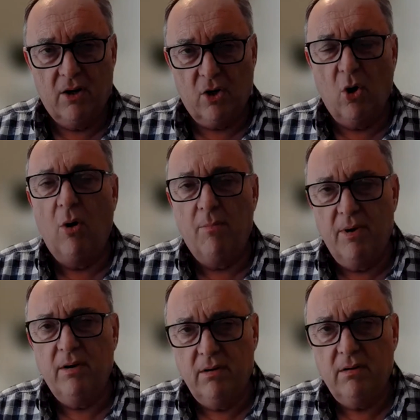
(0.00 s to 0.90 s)

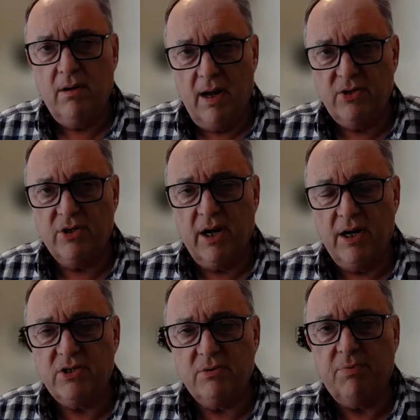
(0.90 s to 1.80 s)
common
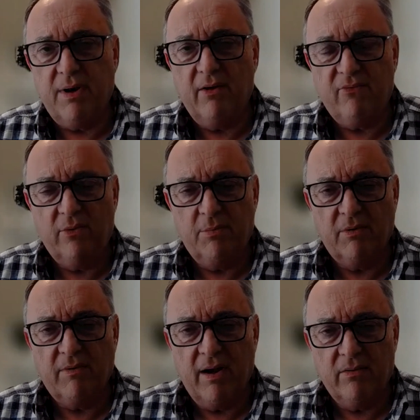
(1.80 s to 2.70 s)
education platform
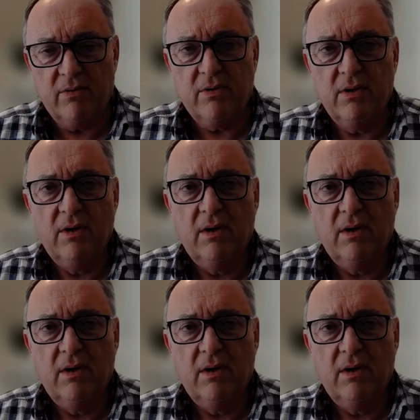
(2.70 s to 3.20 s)
around